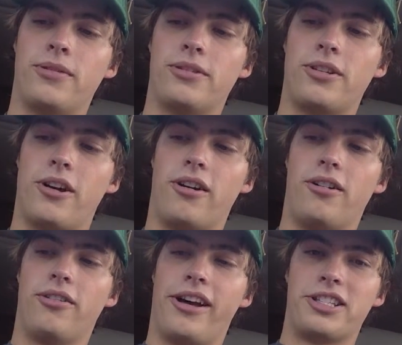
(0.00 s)

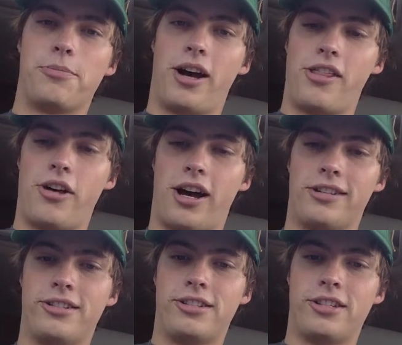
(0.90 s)
So that's my
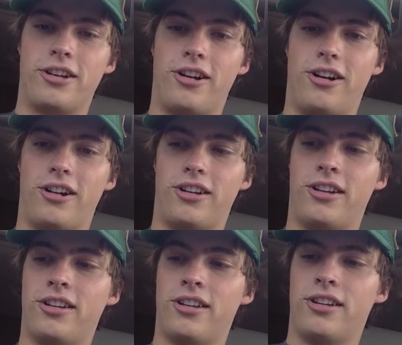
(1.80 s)
thoughts on
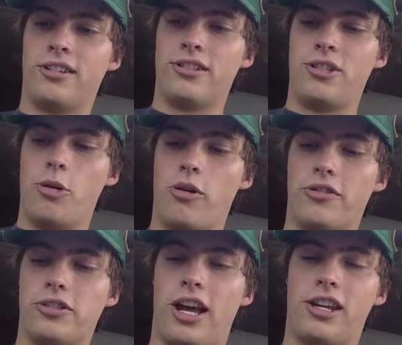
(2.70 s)
two
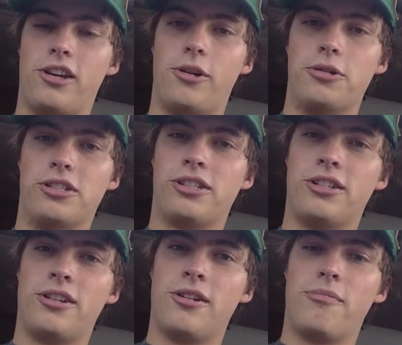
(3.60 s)
of Saigyo's
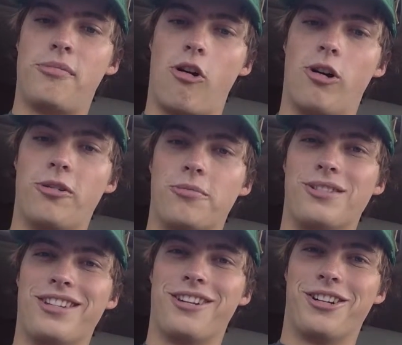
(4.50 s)

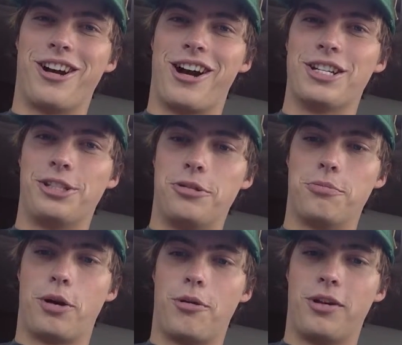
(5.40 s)
poems in regards to
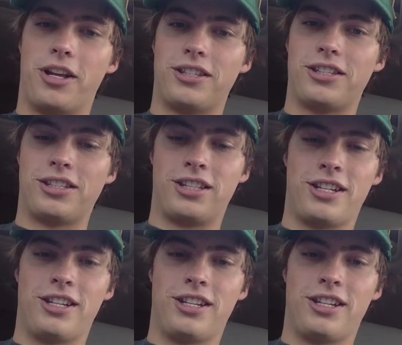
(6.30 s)
impermanence.